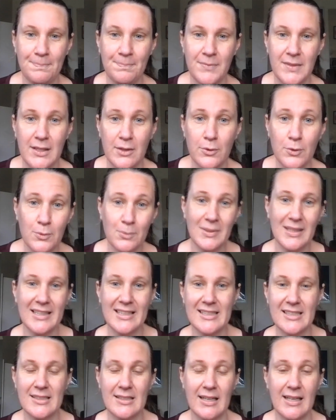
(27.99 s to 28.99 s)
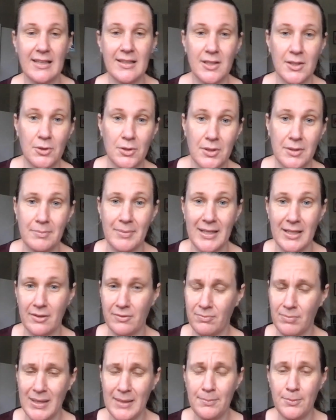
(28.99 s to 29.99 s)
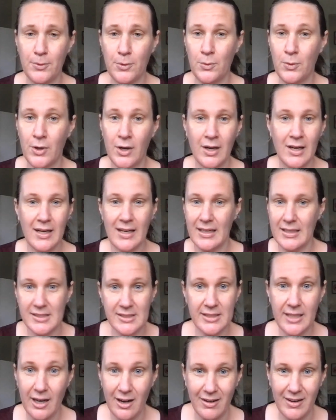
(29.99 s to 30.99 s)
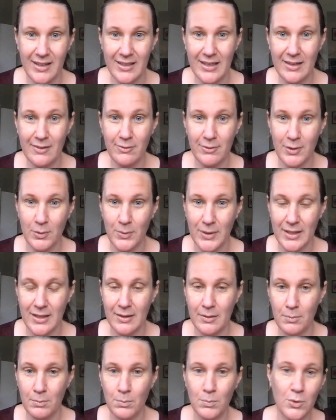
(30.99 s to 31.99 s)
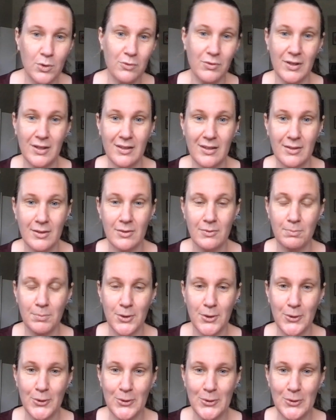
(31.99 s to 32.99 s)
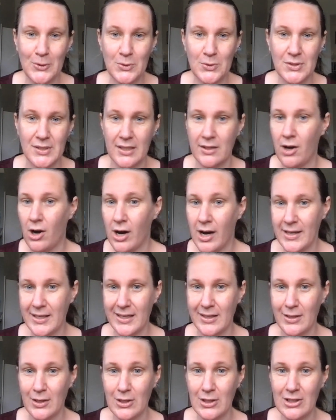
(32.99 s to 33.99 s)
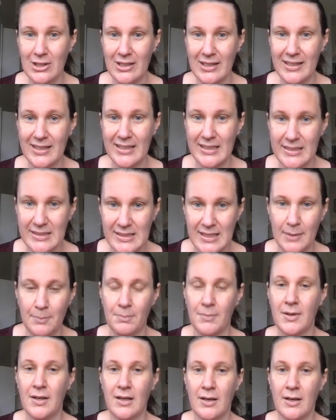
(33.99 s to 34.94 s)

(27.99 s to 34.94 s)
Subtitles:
Now, normally today there would be people a-scurry everywhere, moving pews and hiding lollies and